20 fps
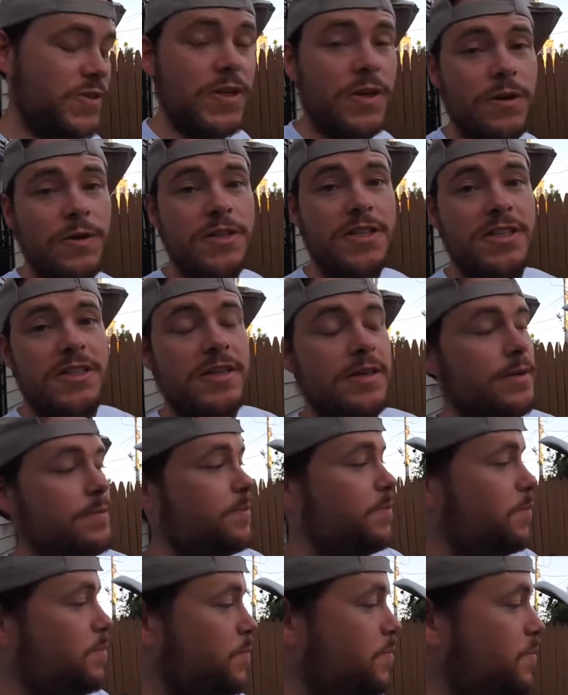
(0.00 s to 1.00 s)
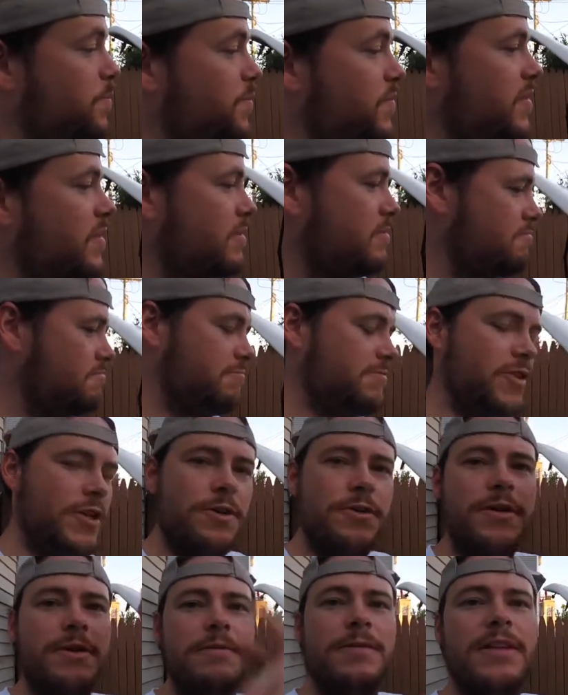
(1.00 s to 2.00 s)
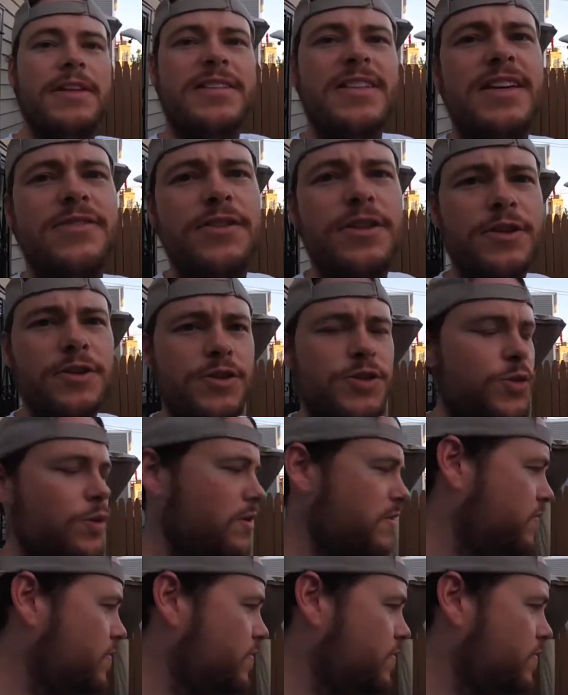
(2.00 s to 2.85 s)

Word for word: so just a, you know what, let's give it a little tour